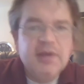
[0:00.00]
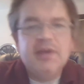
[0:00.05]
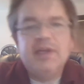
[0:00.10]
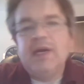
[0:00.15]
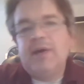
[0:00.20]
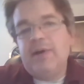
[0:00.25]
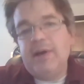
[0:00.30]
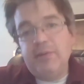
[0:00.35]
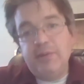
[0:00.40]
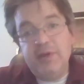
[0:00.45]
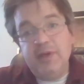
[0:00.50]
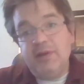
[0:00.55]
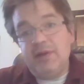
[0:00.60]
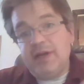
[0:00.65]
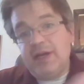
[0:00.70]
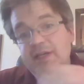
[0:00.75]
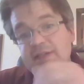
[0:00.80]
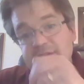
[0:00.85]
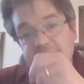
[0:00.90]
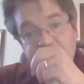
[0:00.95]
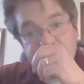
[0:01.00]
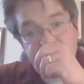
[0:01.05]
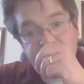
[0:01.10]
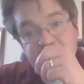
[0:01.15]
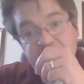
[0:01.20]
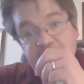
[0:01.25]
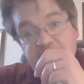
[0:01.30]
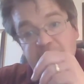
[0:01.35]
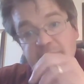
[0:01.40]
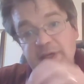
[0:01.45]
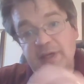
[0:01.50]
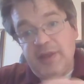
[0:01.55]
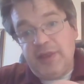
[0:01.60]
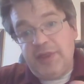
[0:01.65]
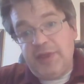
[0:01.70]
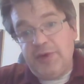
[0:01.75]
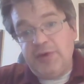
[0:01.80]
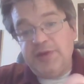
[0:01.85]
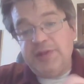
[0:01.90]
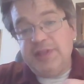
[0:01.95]
Now I realize that I'm currently
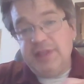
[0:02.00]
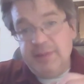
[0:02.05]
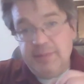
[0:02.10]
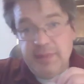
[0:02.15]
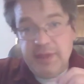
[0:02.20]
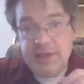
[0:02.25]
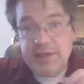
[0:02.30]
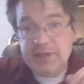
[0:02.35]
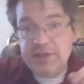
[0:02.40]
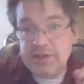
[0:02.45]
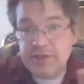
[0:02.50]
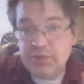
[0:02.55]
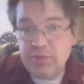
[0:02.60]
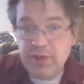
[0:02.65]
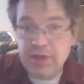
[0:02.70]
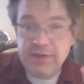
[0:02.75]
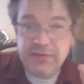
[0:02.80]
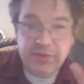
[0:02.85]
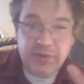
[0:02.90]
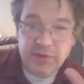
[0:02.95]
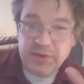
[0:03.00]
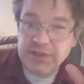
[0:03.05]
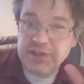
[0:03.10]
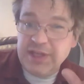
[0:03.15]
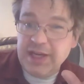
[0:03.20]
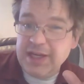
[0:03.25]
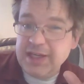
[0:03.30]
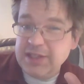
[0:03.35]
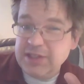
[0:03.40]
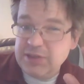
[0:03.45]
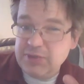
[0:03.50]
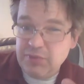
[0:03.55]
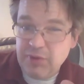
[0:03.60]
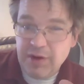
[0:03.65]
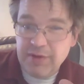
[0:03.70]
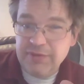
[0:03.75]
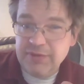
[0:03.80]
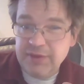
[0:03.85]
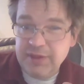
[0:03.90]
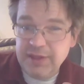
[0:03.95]
at 13 minutes and 24 seconds
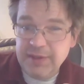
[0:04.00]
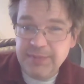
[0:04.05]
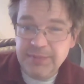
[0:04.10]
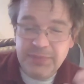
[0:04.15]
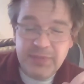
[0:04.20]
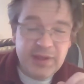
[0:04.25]
roughly.